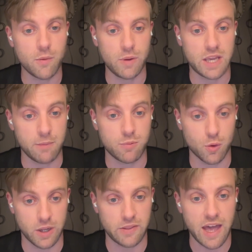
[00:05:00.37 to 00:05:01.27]
that we keep
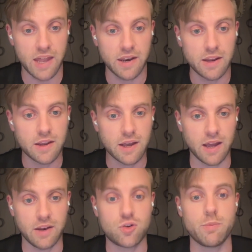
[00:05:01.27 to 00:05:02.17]
doing that.
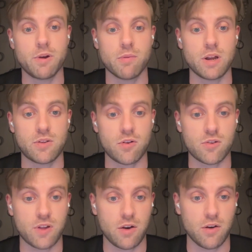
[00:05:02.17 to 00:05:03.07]
And Jupiter
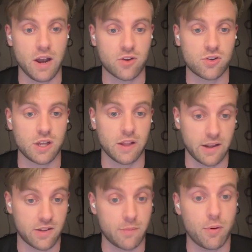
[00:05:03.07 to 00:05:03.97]
Research Center actually
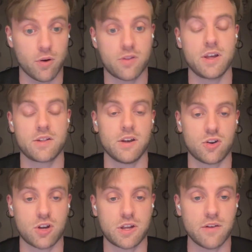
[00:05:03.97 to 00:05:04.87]
like supports these
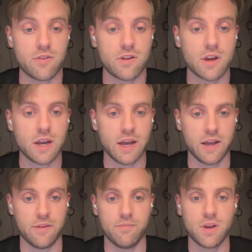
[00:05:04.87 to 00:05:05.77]
initiatives.
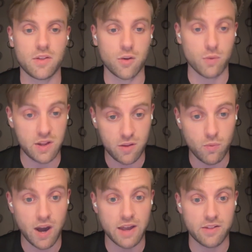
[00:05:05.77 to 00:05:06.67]
And the
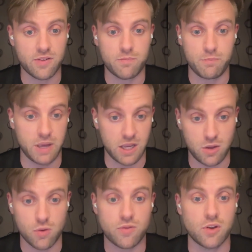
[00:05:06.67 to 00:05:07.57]
reason why it's
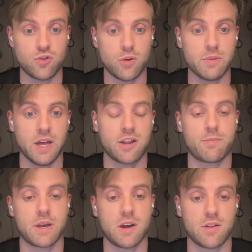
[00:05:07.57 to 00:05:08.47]
being used in JupNet
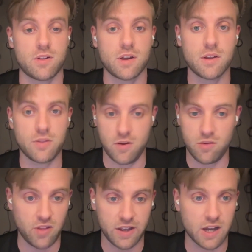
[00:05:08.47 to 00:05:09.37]
is because
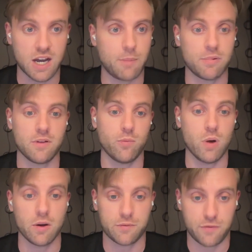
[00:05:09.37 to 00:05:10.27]
there's like a couple of
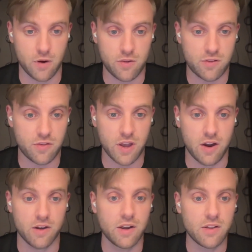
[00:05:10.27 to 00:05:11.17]
world firsts
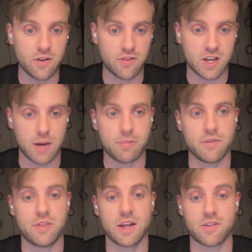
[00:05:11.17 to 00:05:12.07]
there. There's a
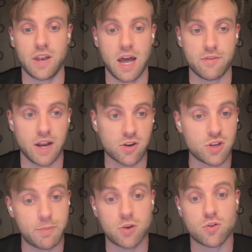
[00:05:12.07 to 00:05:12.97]
couple of things that haven't
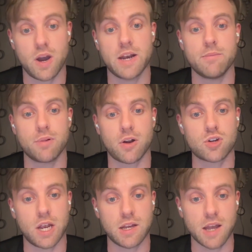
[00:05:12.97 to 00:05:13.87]
actually been tried in
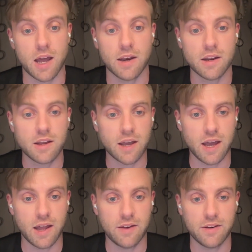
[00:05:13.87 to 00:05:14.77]
blockchain yet.
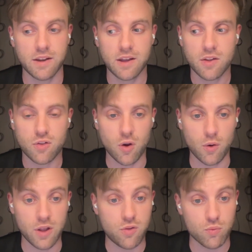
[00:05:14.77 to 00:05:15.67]
And
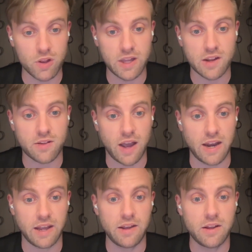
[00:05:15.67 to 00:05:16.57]
so it's really
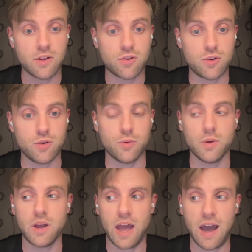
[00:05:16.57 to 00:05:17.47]
exciting to
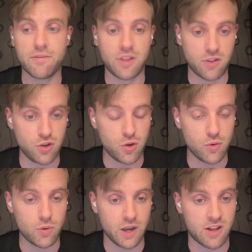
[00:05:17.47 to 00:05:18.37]
have this
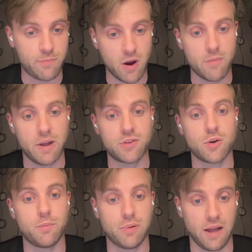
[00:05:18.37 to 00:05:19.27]
new
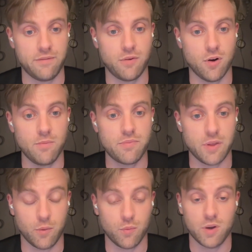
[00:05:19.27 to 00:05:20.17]
experimental platform
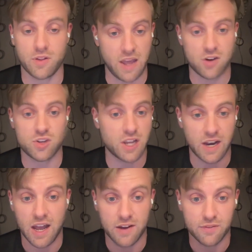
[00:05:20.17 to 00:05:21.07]
that is actually
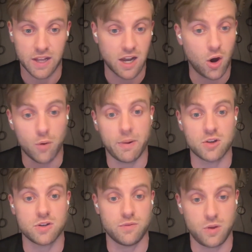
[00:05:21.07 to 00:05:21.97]
going to have like a whole
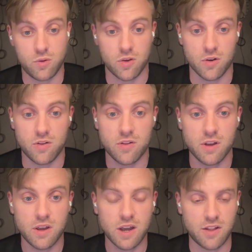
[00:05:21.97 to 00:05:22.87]
bunch of users.
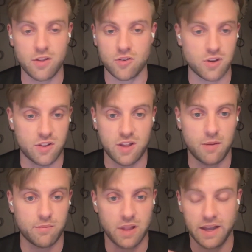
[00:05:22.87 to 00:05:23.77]
It's not just
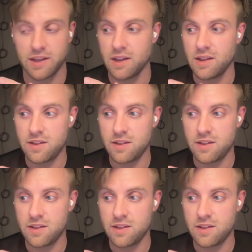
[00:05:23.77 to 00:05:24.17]
some like